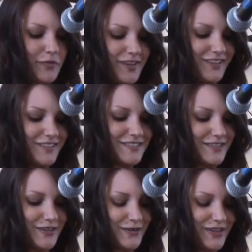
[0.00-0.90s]
We also
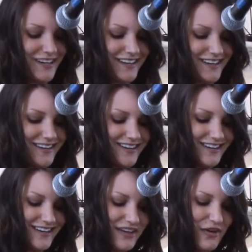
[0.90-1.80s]
uh,
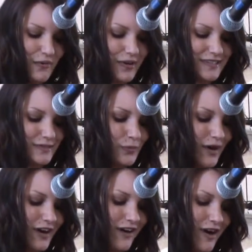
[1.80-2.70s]
we did
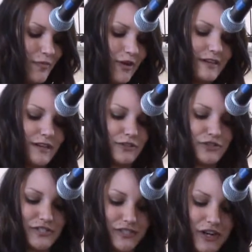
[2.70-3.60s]
wear our bright yellow
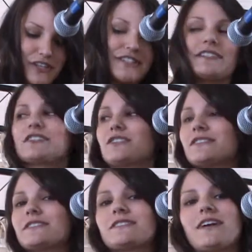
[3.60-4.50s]
Georgian College
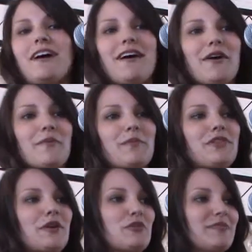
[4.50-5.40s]
t-shirts. Um, we
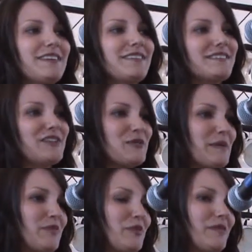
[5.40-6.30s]
thought it would be easier,
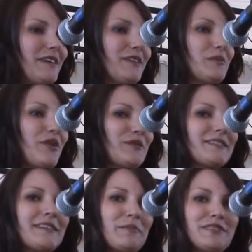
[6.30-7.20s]
people would be a little more
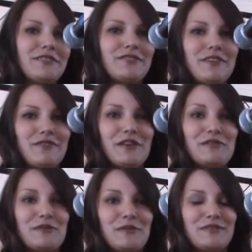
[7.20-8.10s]
receptive if they
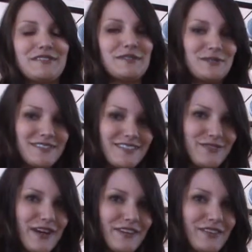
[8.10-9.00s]
knew we were students
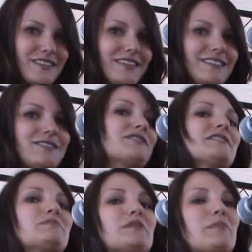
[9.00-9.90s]
rather than
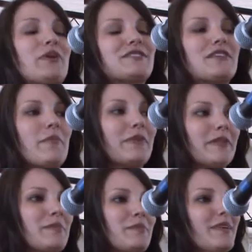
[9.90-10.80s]
just people stopping
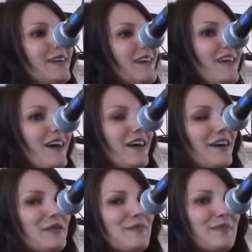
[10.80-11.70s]
them
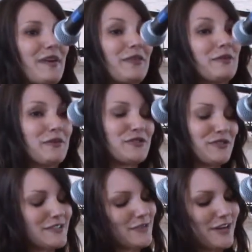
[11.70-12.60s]
um, at the grocery
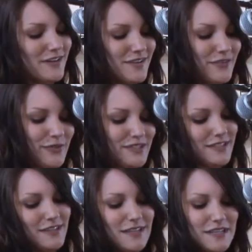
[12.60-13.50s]
store, which
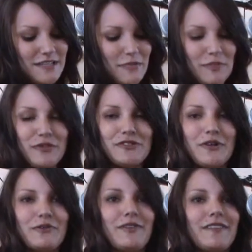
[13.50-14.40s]
some people
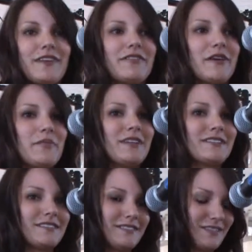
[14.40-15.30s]
don't find that very
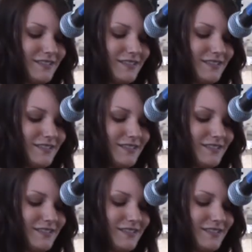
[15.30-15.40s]
pleasant.